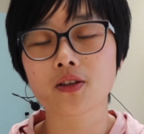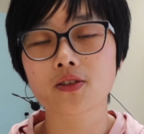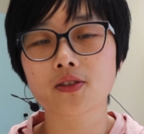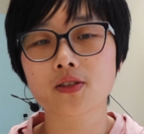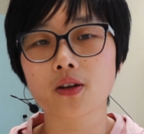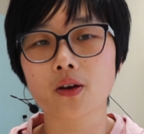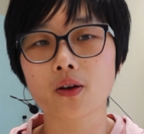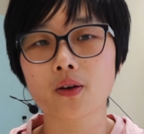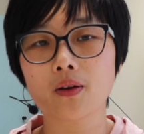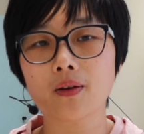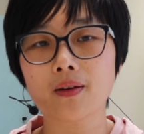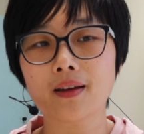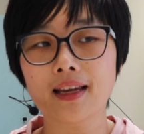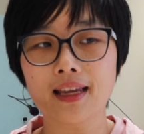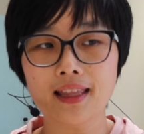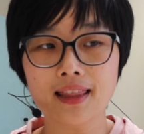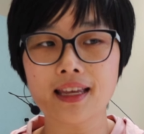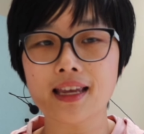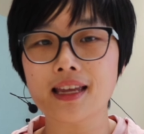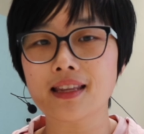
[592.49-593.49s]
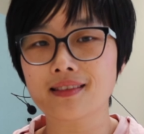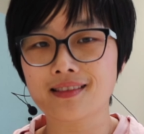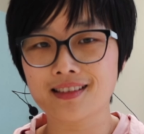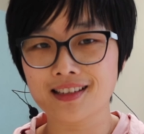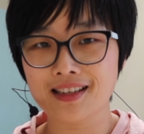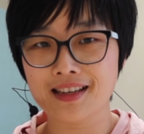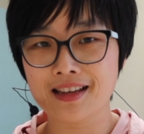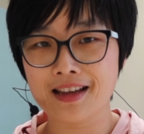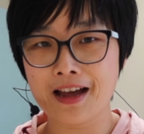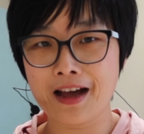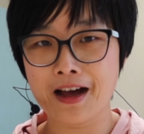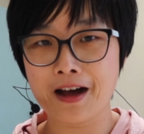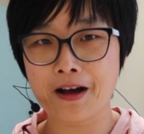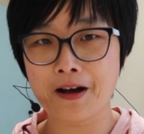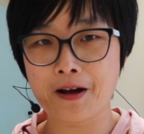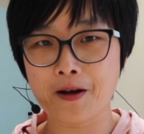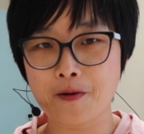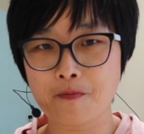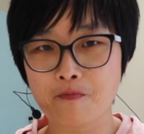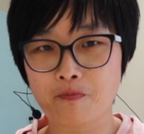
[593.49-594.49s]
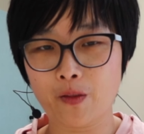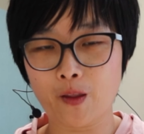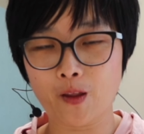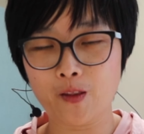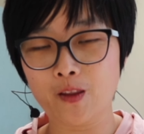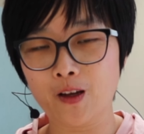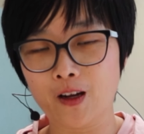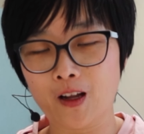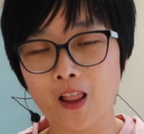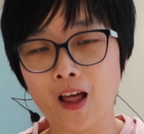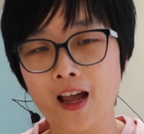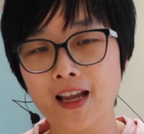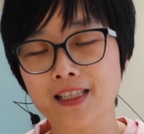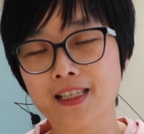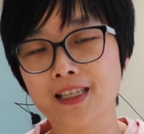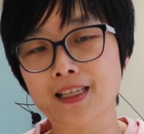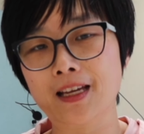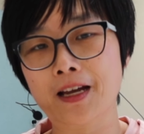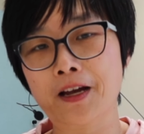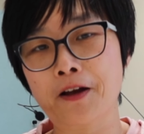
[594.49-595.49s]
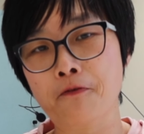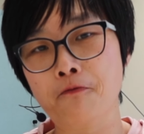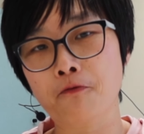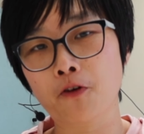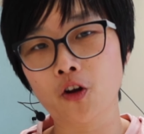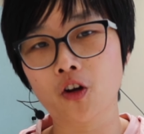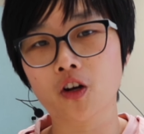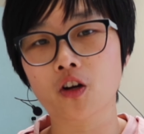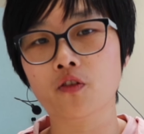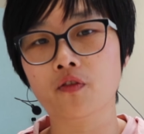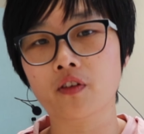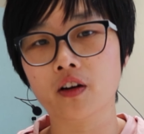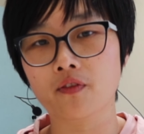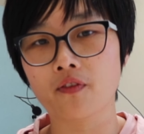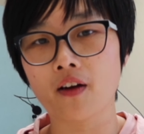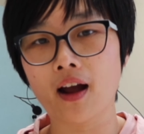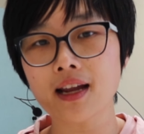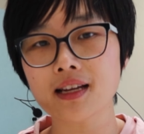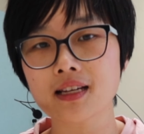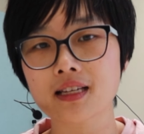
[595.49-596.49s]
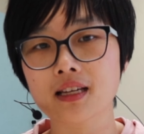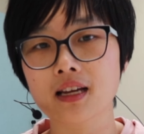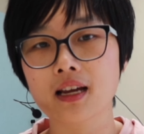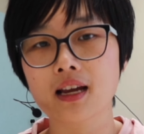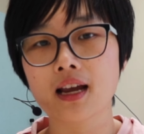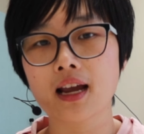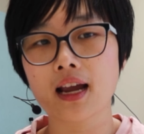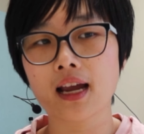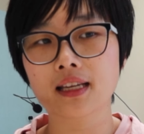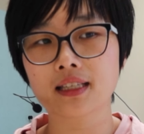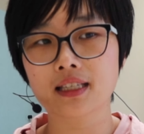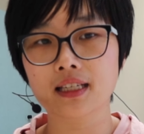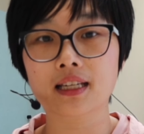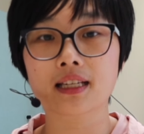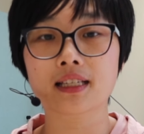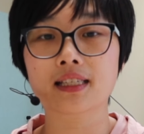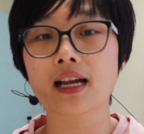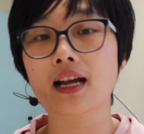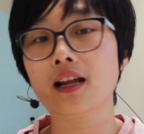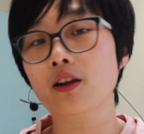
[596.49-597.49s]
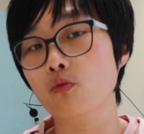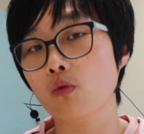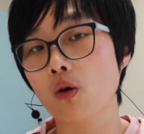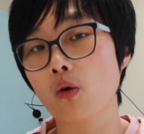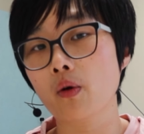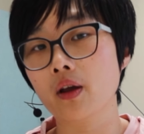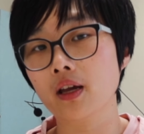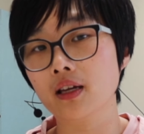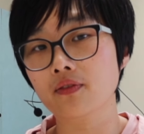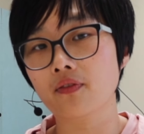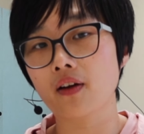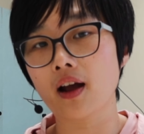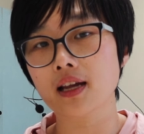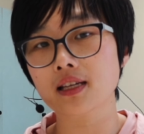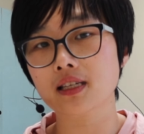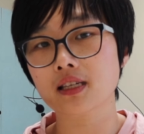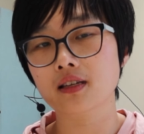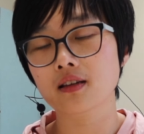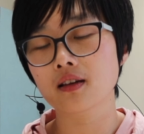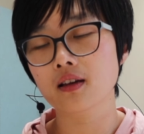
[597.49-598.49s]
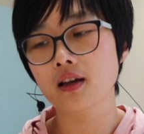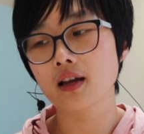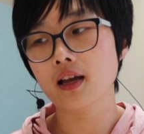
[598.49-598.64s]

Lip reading: So in the end, the clients follow our advice and did exactly what we advise.